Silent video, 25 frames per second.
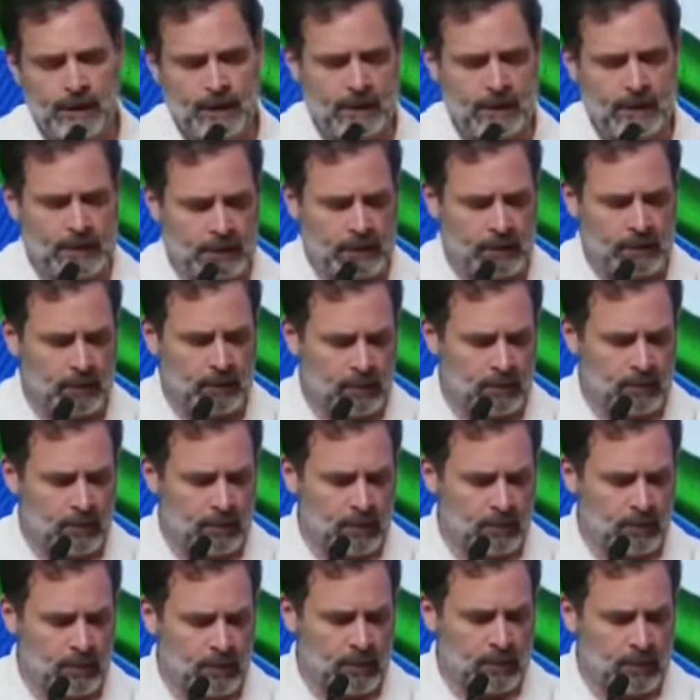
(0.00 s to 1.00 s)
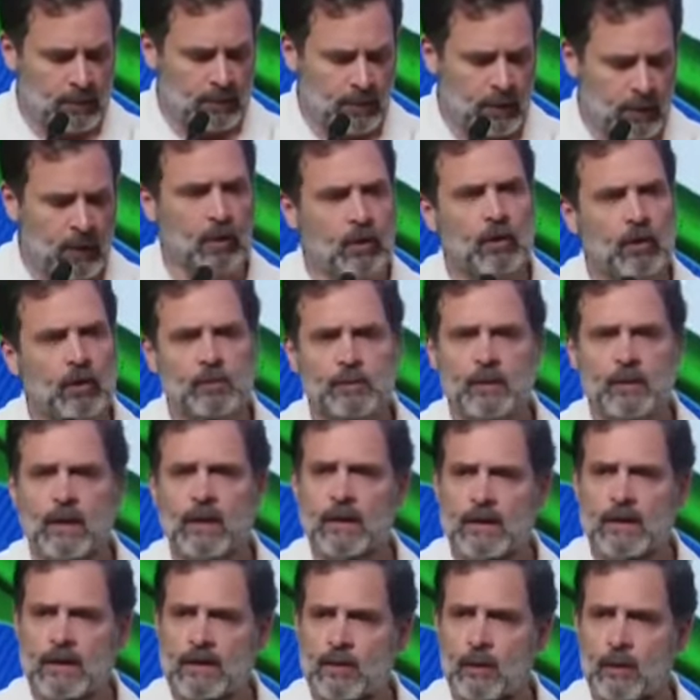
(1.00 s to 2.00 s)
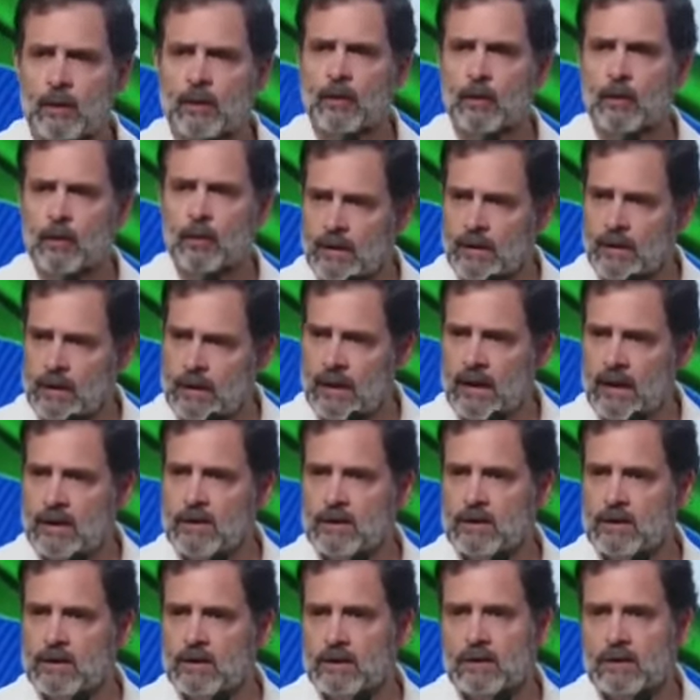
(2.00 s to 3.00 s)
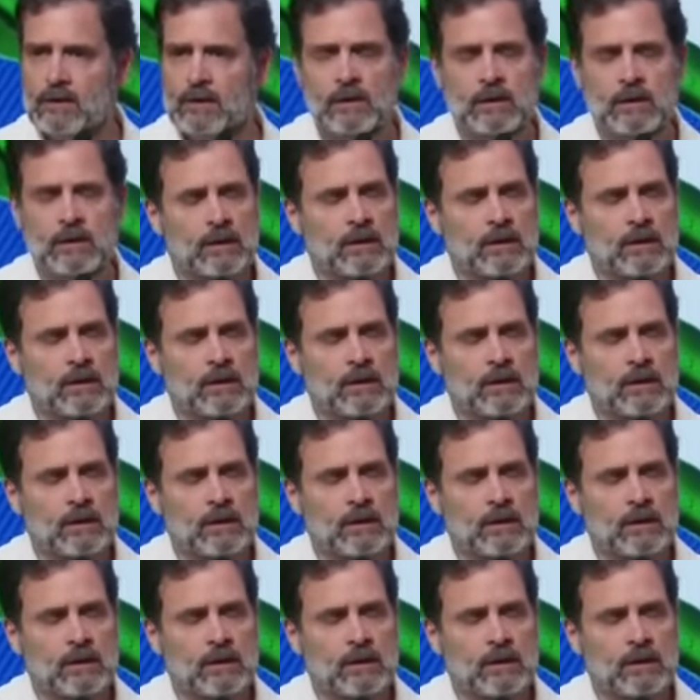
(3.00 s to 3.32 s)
that the Congress party is going to win the election.